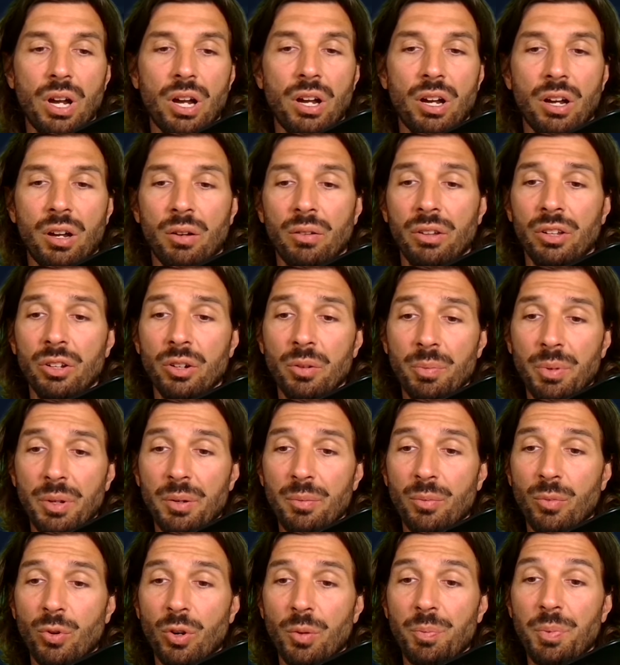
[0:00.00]
Uh, a little
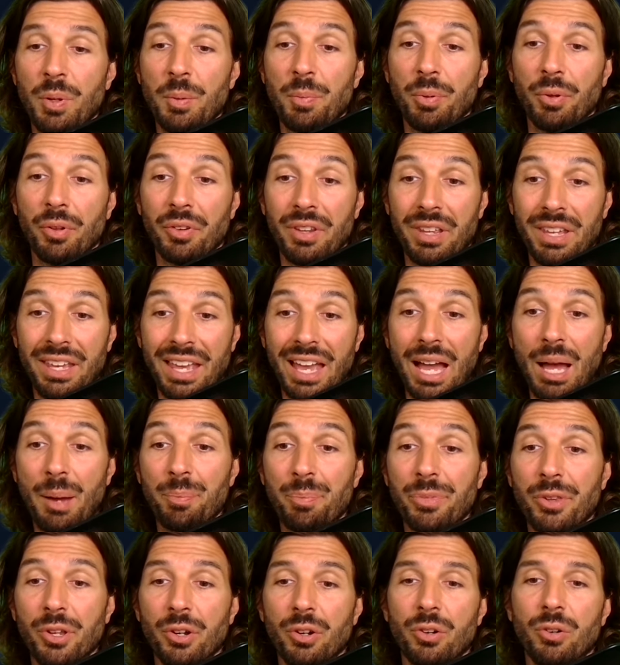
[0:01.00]
bit more people in the
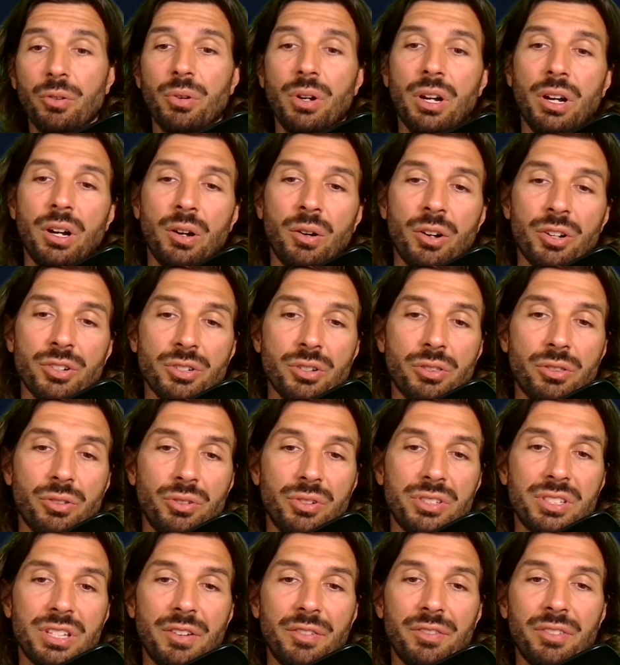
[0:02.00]
app though,
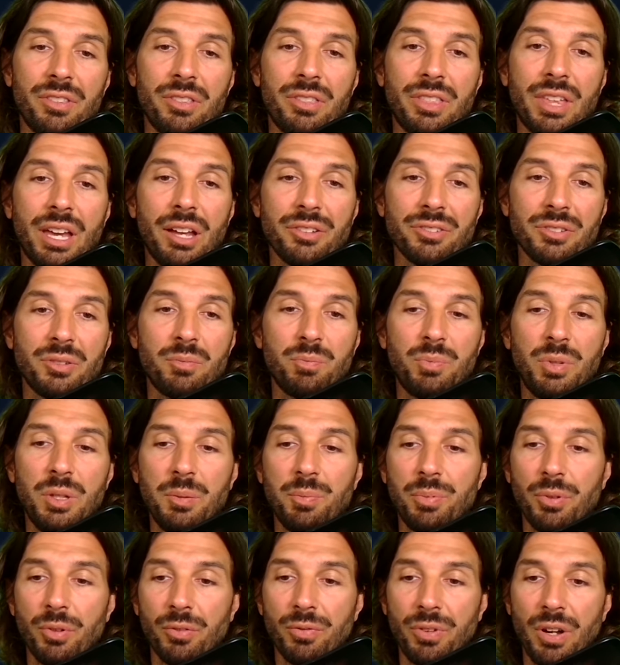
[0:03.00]
137,000
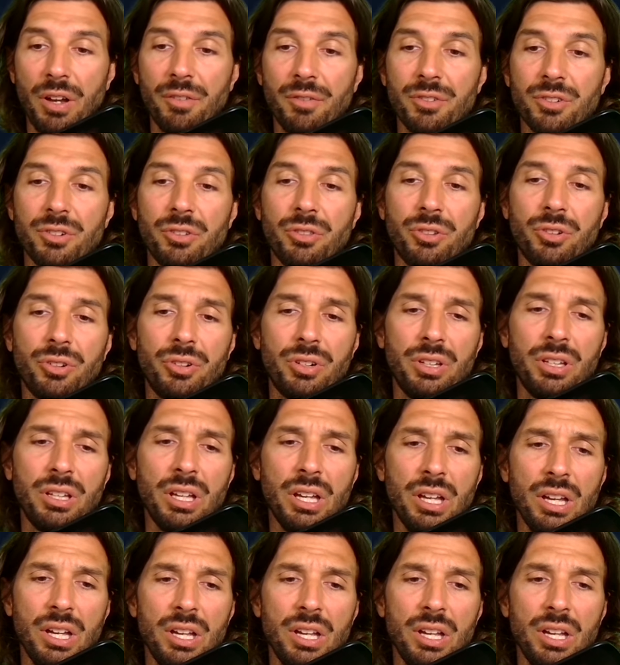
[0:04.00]
people, 530.